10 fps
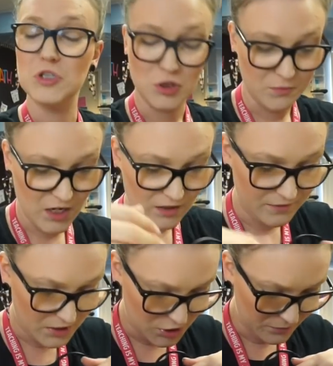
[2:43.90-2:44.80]
Don't mind
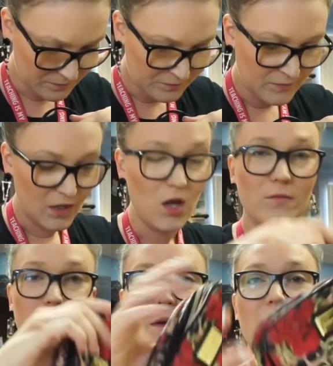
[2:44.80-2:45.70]
if I do.
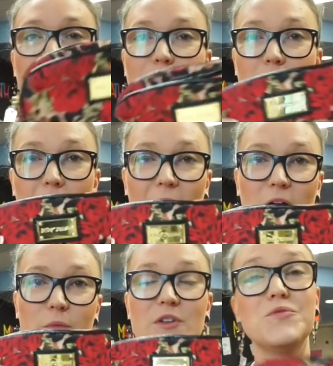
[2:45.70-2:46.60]
Oh, my camera
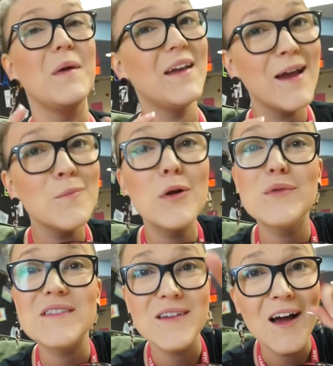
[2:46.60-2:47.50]
bag, which my camera
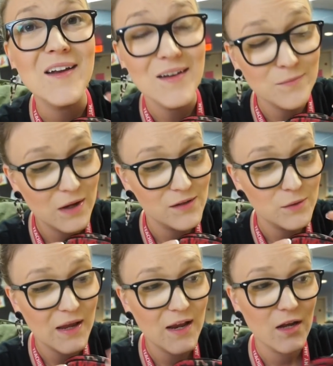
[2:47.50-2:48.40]
was not in, by the
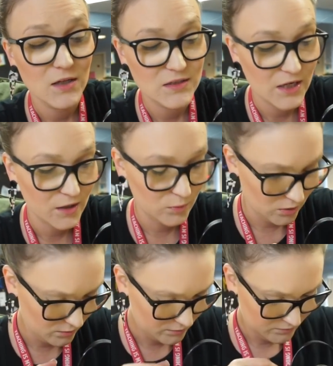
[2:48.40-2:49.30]
way.
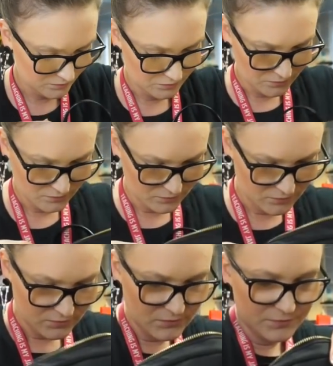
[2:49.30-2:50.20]
Terrible.
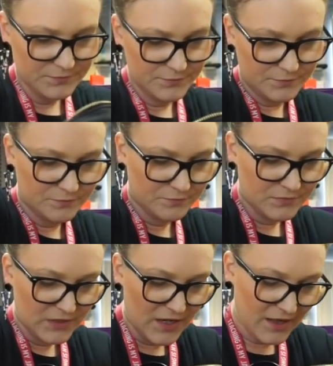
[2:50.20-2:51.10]
Hmm.
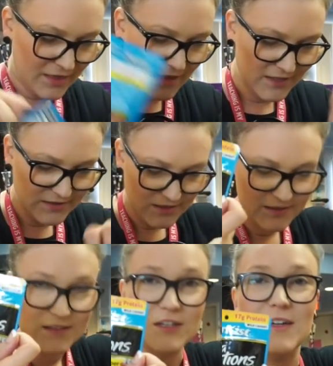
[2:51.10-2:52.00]
This
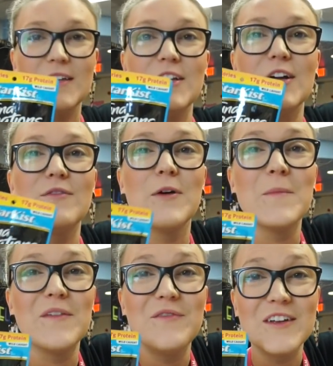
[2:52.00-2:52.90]
is still in here
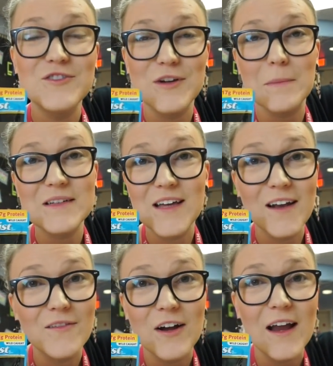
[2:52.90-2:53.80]
from the field trip because I
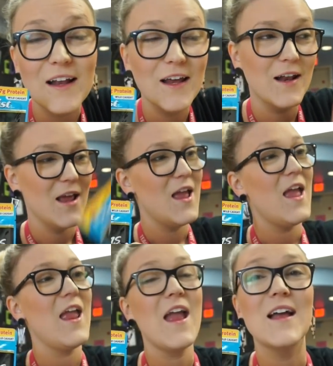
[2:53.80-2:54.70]
never ate it.
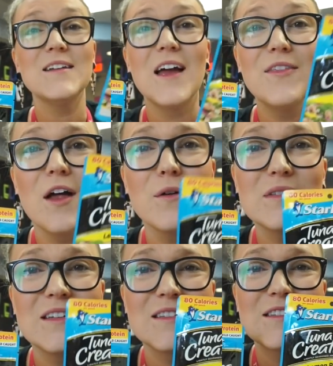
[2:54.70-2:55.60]
And I thought it
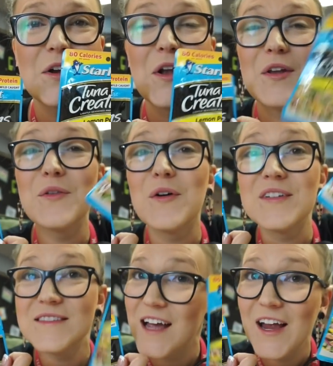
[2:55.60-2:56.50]
was necessary to throw
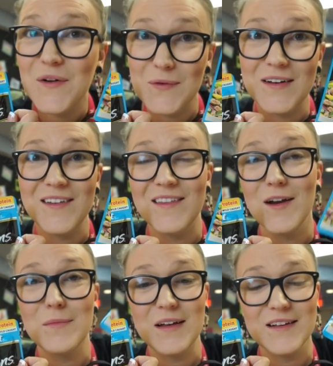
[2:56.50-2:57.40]
a second one in
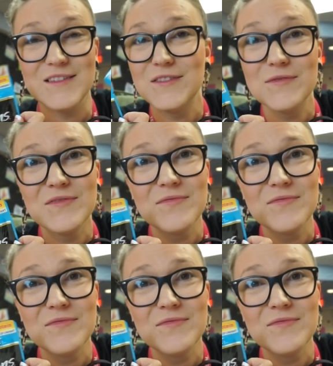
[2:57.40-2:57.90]
there because,